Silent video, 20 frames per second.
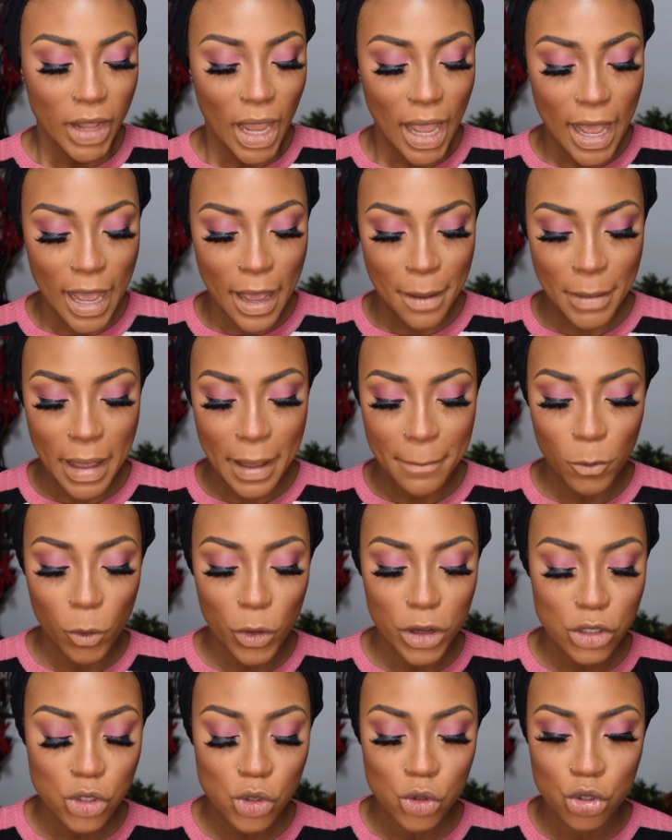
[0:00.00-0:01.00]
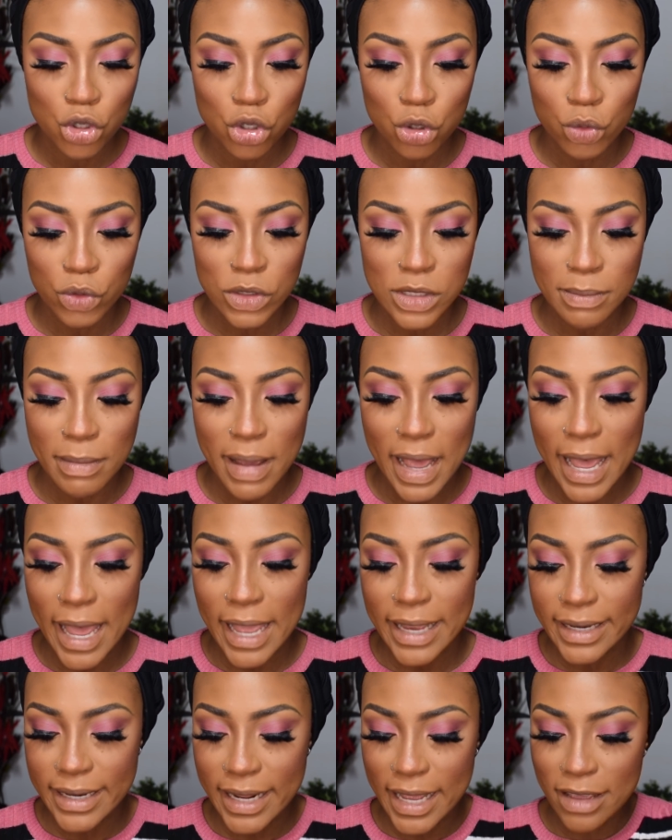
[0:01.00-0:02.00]
I'm going to use
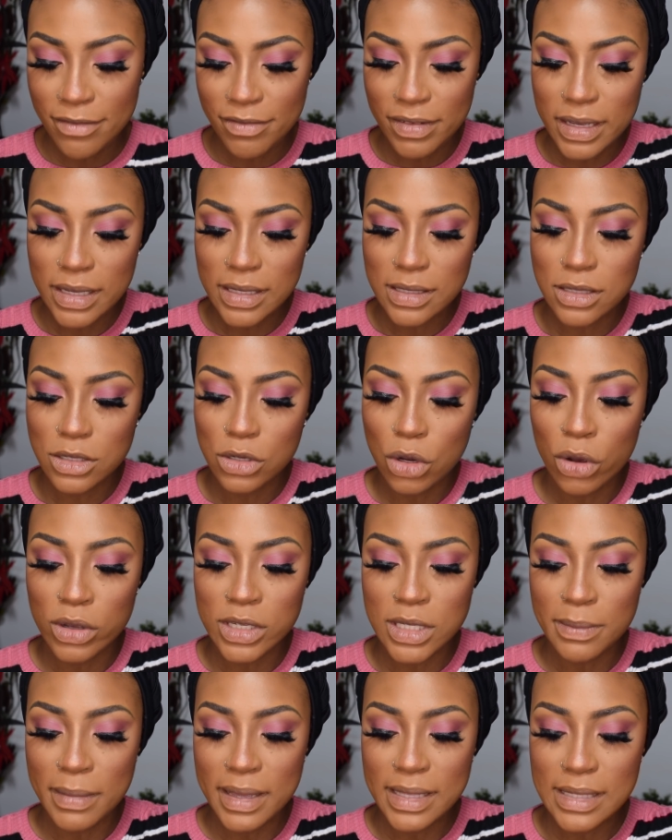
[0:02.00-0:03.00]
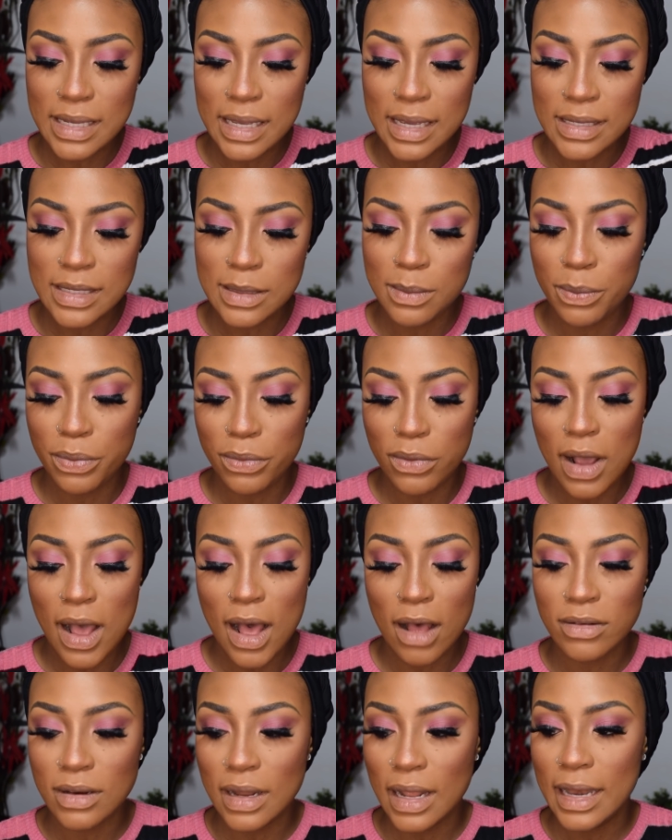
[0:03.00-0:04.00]
my Davis Cosmetics
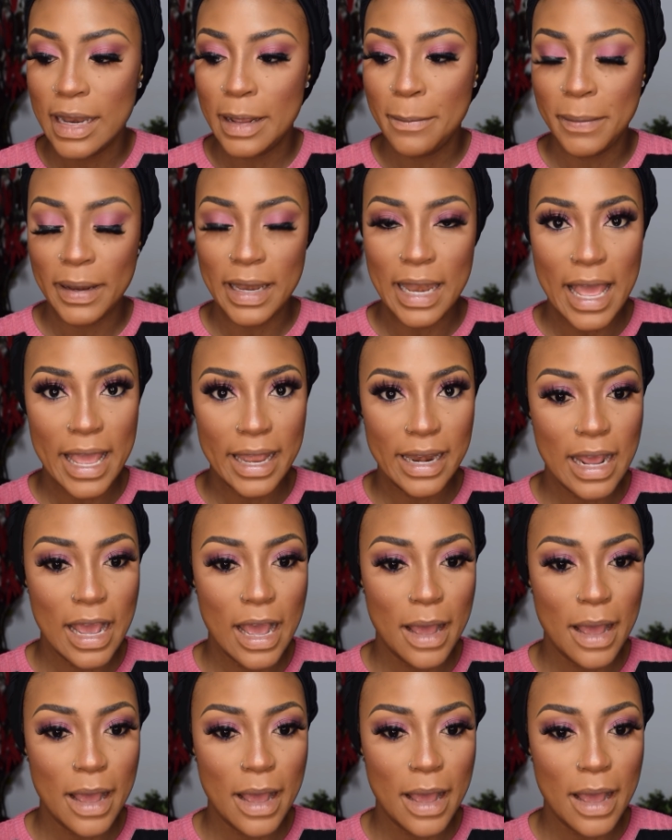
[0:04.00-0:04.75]
brown lip liner.